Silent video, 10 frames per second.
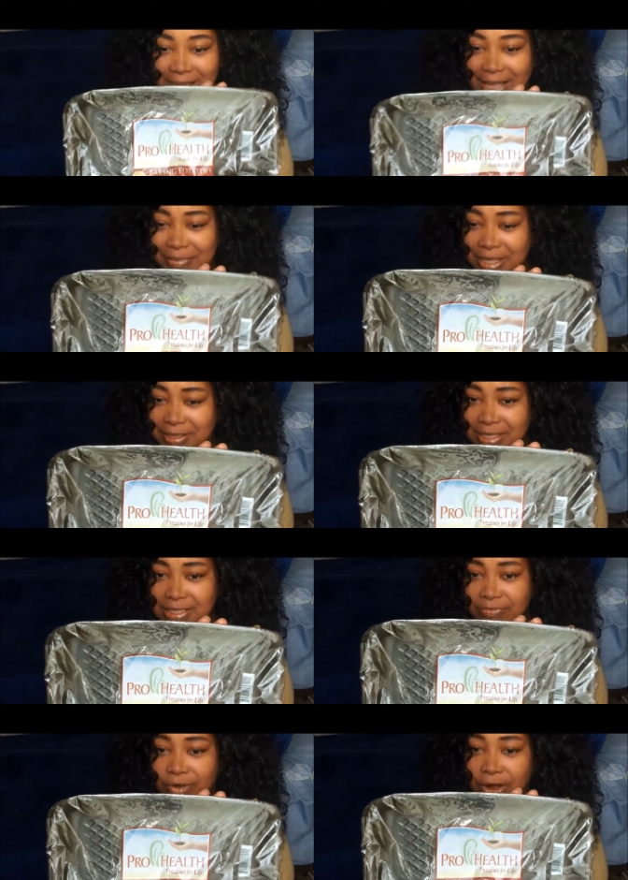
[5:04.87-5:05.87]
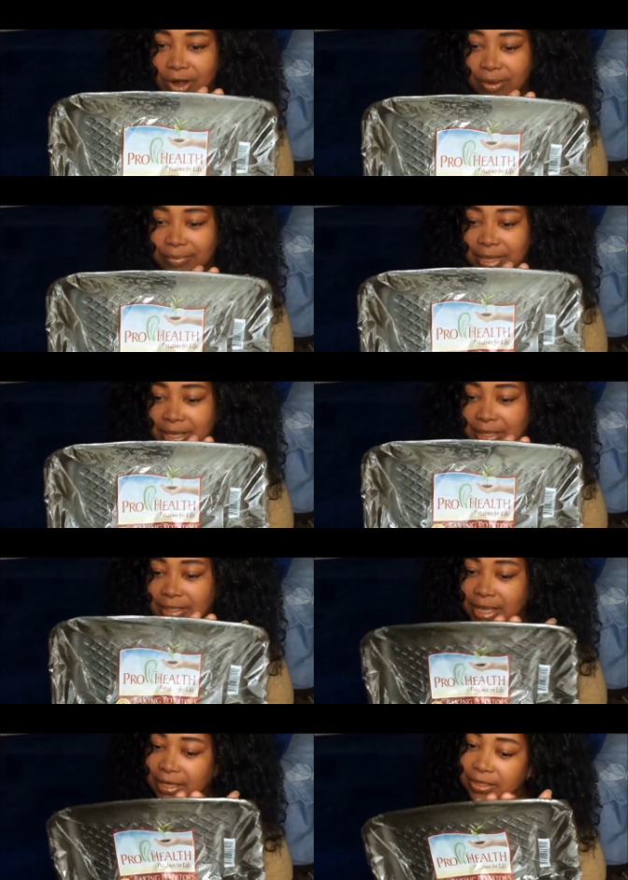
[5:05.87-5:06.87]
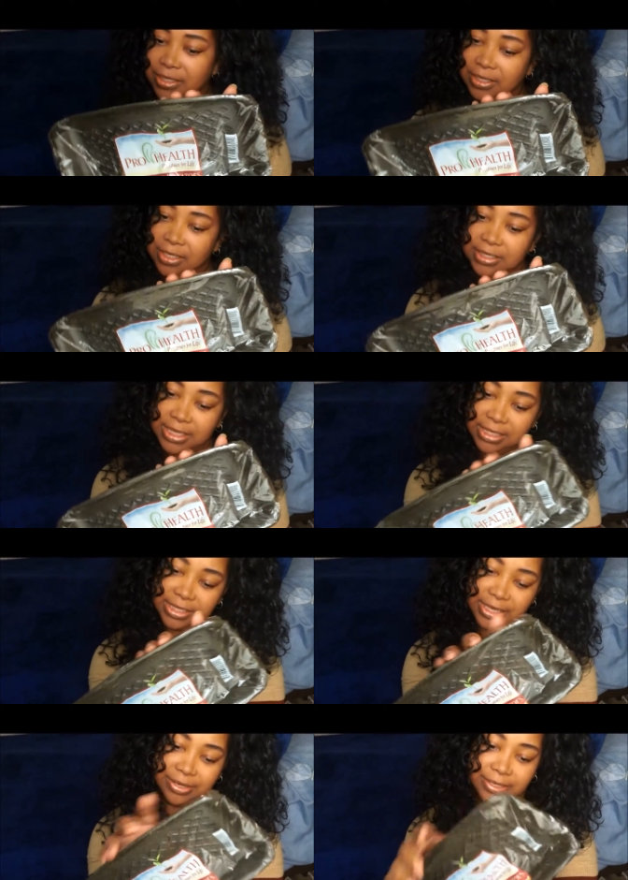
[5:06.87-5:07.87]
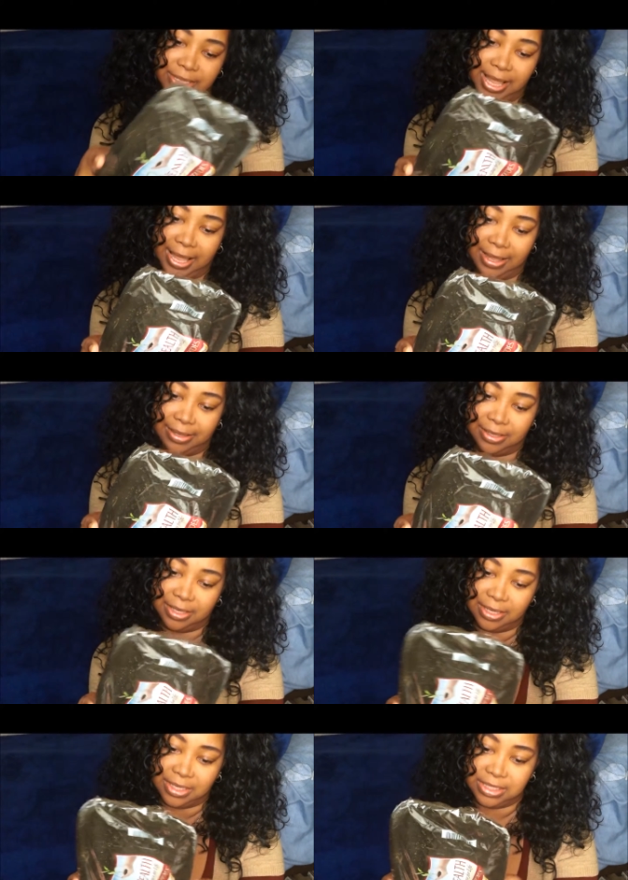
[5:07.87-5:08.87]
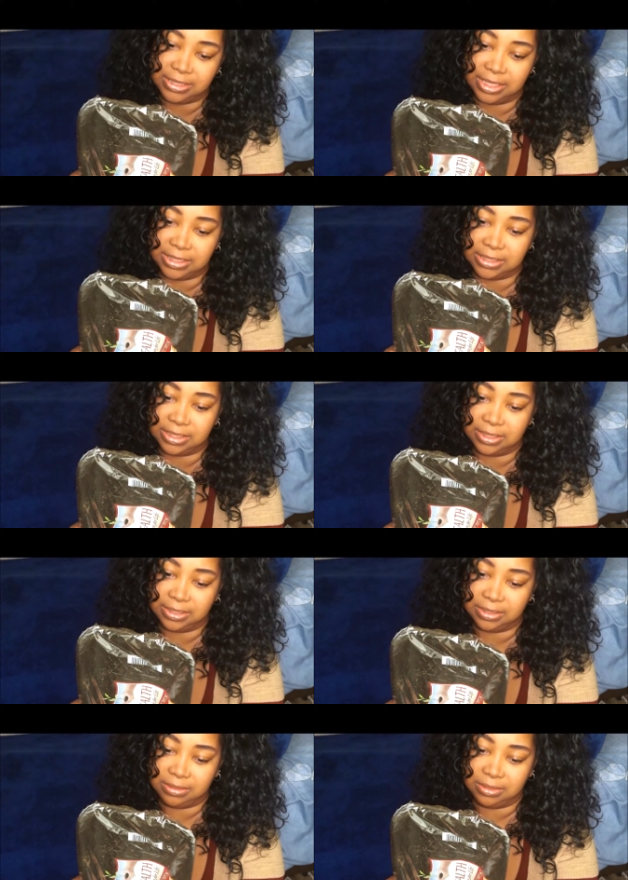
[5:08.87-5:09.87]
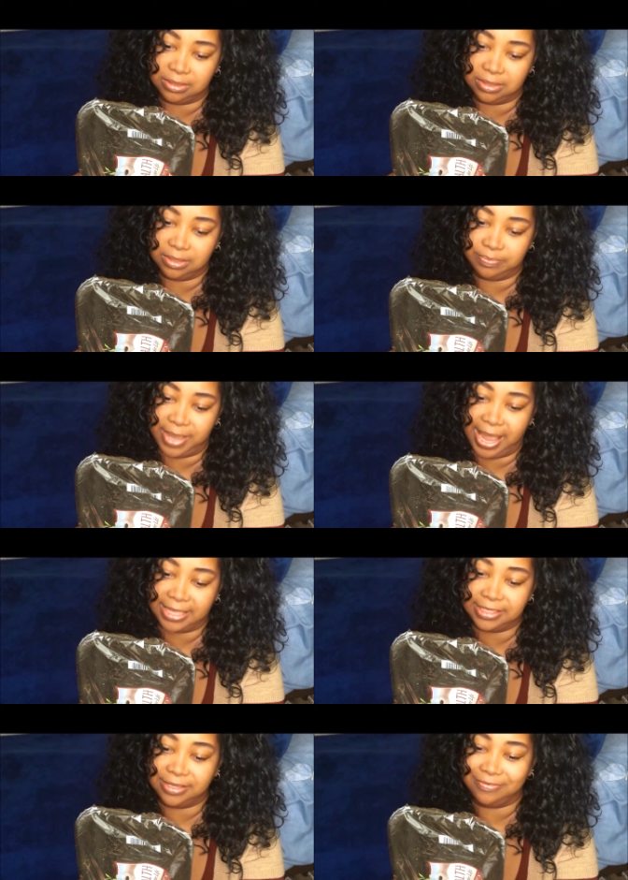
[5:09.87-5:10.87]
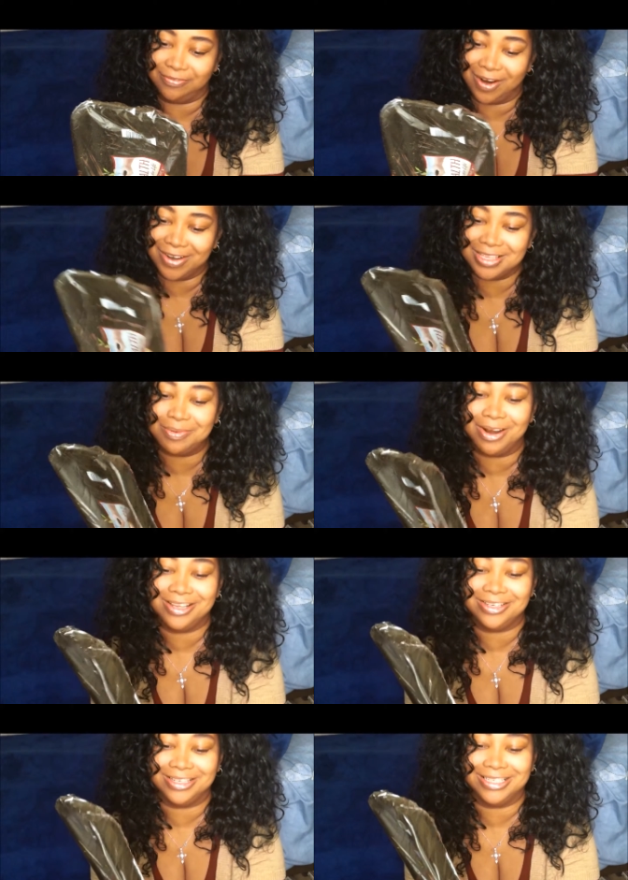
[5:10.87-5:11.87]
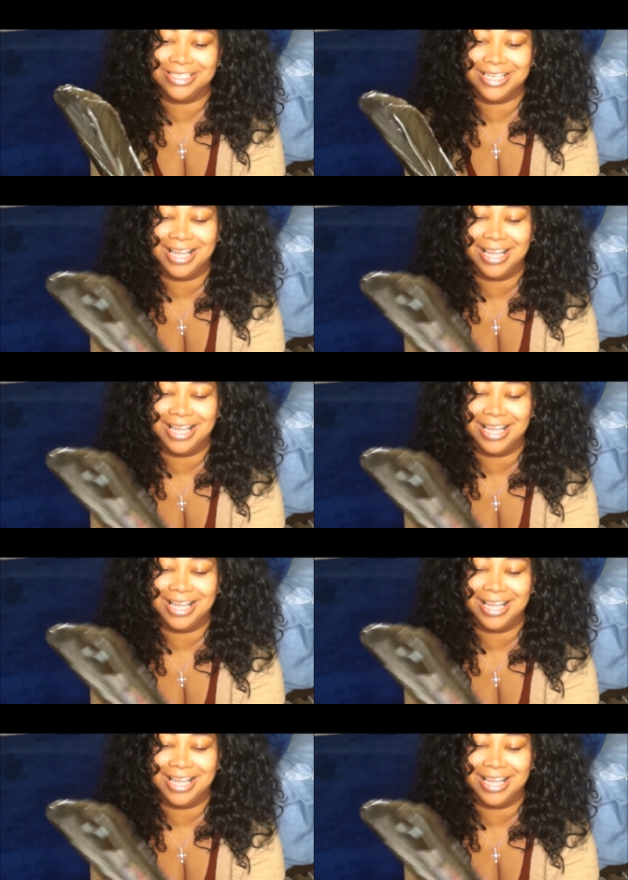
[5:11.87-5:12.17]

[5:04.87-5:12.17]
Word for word: It's, I think this farm that it says here, yeah, it says Packed in Forest Park, Georgia.